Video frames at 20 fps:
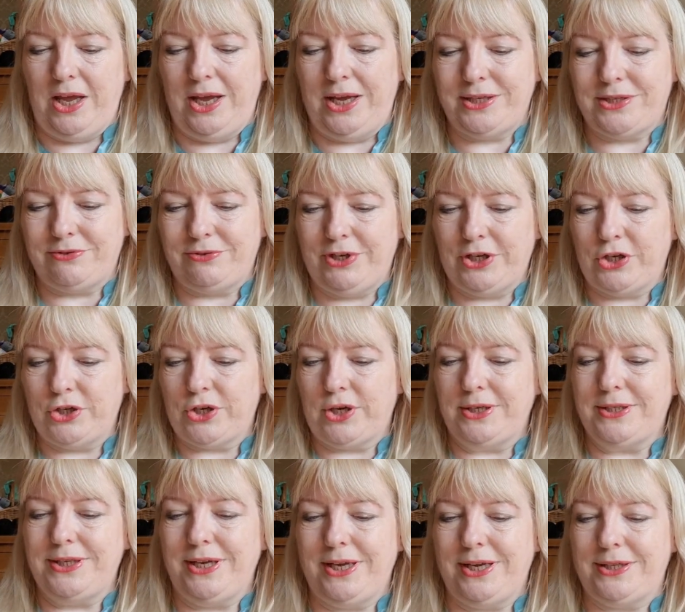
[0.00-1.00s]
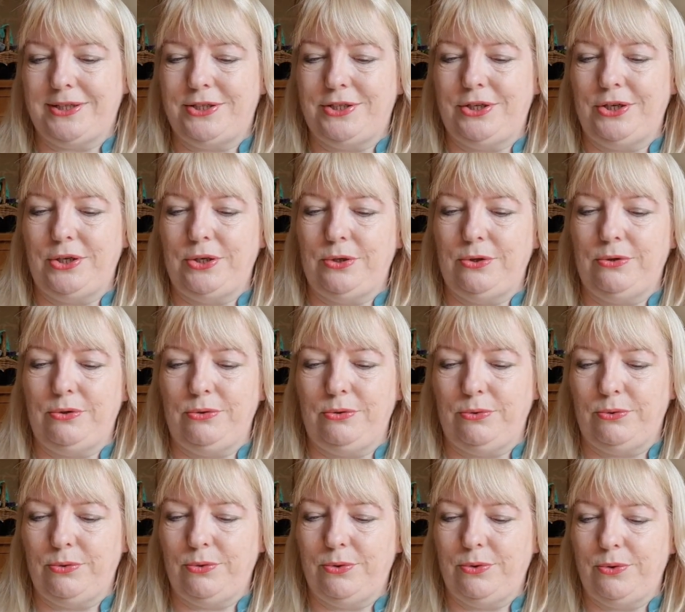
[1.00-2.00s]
It's a really good idea to